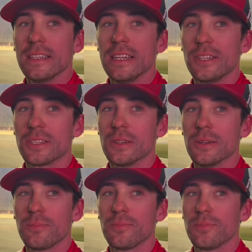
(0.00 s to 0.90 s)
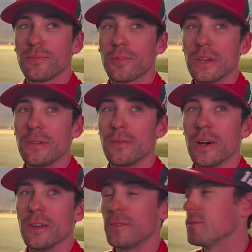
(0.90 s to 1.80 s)
it's just a pretty
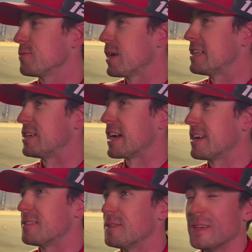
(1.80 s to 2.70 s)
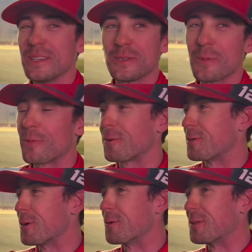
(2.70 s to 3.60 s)
fun race, and I still
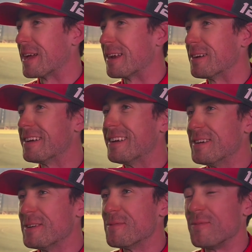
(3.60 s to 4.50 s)
prefer the older one,